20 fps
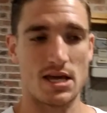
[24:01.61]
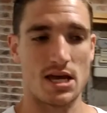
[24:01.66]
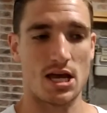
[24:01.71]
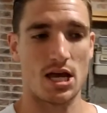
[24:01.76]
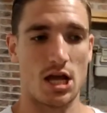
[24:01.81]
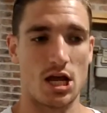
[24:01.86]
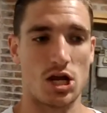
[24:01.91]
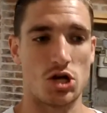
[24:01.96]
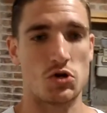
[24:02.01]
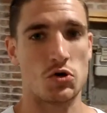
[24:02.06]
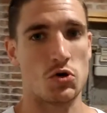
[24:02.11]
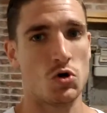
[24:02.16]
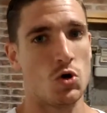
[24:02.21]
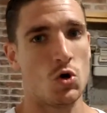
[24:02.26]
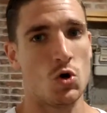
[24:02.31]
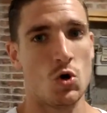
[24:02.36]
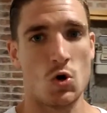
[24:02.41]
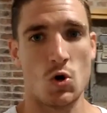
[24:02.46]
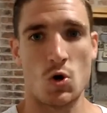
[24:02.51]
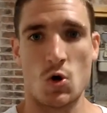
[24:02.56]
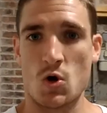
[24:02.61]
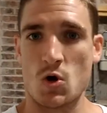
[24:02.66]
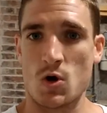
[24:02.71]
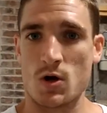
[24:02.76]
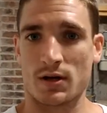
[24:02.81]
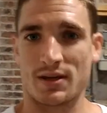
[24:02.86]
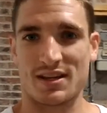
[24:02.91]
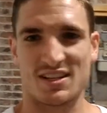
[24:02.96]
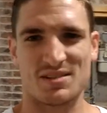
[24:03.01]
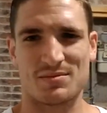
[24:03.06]
then
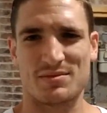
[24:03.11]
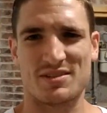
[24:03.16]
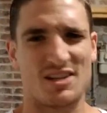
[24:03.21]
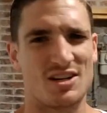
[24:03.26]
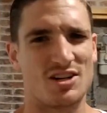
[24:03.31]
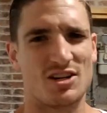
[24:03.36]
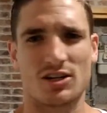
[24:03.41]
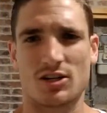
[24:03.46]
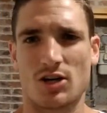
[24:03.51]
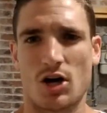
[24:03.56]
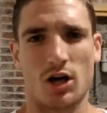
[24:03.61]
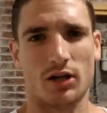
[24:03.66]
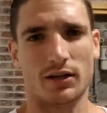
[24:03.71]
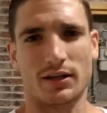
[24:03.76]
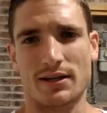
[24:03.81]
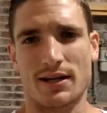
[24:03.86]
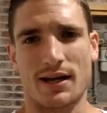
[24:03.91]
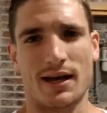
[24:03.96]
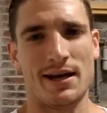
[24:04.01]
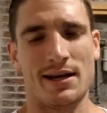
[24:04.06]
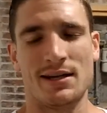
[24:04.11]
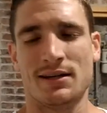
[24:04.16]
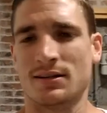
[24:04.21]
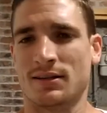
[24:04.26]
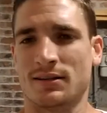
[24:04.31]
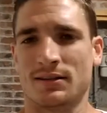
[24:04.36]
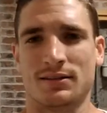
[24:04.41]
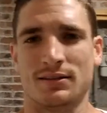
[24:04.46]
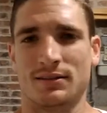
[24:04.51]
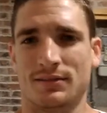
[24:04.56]
get some dinner and call it a night.
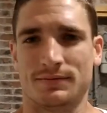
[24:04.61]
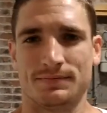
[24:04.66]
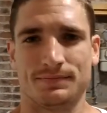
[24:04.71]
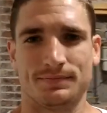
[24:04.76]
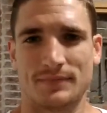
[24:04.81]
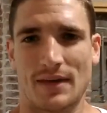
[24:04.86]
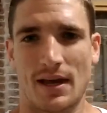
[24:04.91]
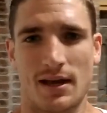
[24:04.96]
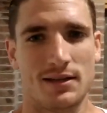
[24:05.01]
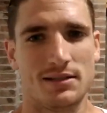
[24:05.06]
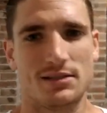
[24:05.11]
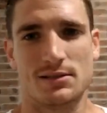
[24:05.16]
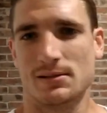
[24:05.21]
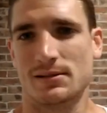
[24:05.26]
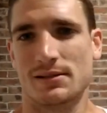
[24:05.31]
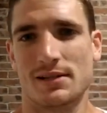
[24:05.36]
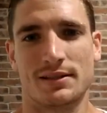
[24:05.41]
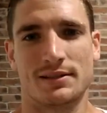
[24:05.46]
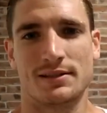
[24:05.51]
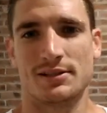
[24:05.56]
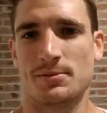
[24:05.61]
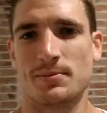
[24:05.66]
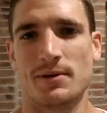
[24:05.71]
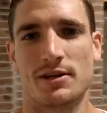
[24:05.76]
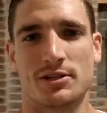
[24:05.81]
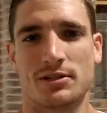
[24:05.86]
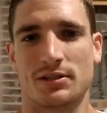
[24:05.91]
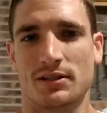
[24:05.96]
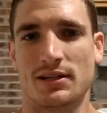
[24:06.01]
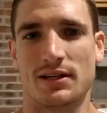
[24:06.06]
I ain't doing nothing
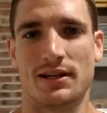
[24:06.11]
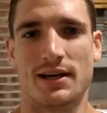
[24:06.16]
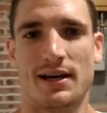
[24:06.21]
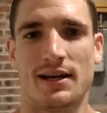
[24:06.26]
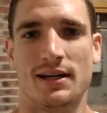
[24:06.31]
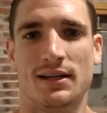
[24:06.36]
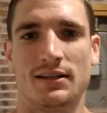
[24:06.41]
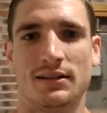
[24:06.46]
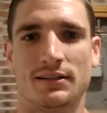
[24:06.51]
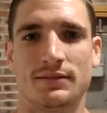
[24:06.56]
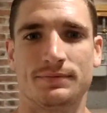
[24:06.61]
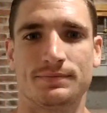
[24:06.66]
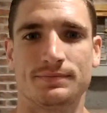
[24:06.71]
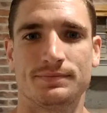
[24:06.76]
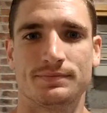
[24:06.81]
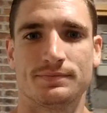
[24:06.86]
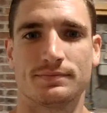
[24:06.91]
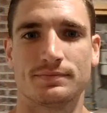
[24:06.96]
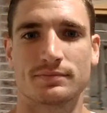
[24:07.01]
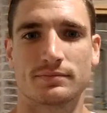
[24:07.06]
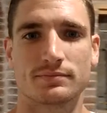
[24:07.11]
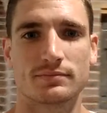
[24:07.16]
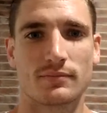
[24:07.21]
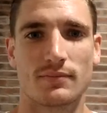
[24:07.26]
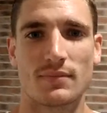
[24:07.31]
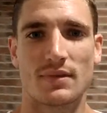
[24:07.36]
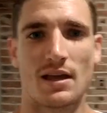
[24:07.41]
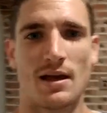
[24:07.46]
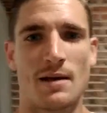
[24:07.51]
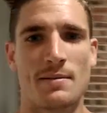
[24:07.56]
special tonight.
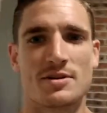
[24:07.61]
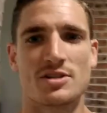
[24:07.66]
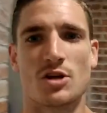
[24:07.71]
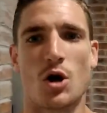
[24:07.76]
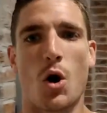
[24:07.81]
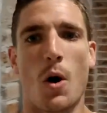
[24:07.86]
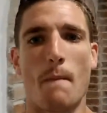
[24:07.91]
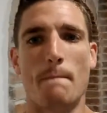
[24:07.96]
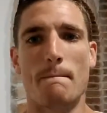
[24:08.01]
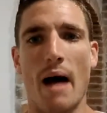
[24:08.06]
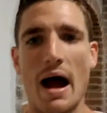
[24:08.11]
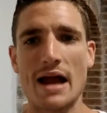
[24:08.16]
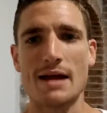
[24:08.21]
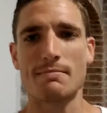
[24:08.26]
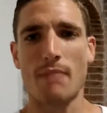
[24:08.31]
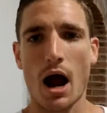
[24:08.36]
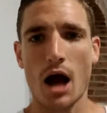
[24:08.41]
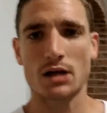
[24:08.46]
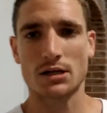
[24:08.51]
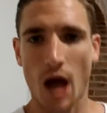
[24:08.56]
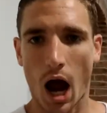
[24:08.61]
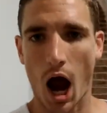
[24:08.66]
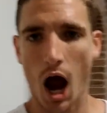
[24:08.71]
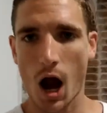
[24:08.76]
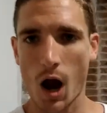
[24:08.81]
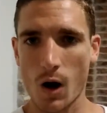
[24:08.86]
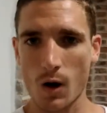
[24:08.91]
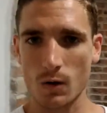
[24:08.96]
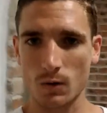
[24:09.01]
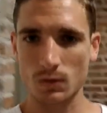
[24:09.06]
I'm just going Bang Bang
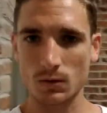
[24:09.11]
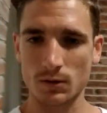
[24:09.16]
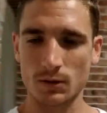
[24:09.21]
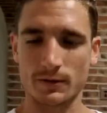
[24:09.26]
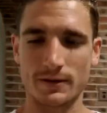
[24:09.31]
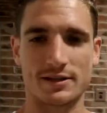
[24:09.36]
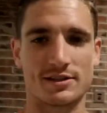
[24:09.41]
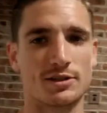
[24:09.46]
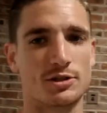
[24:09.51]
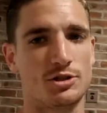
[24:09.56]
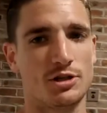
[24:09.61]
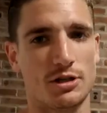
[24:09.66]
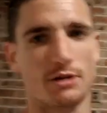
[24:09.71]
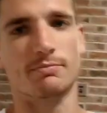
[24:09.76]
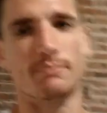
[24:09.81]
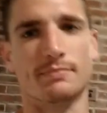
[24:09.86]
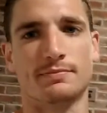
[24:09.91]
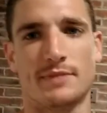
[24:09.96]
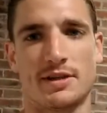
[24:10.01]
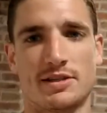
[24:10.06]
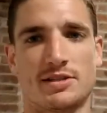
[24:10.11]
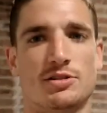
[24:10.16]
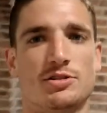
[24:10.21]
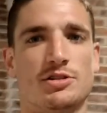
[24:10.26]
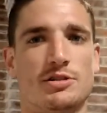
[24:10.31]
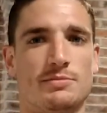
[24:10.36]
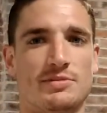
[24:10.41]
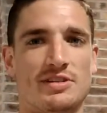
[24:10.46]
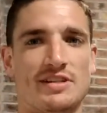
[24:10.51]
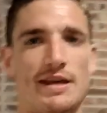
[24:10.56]
Town! That's the gym. That's the
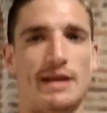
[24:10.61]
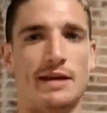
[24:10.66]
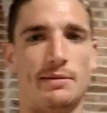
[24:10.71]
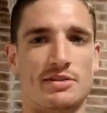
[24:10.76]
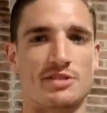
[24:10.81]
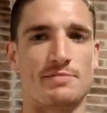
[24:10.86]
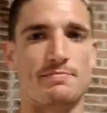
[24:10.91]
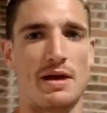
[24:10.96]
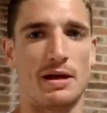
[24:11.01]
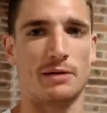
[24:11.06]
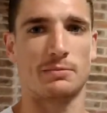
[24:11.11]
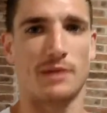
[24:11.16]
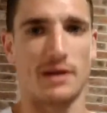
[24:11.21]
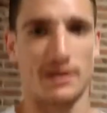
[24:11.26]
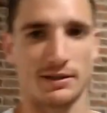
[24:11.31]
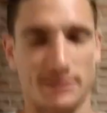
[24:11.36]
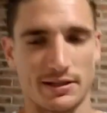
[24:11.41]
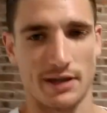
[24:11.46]
gym's name. It's Bang Bang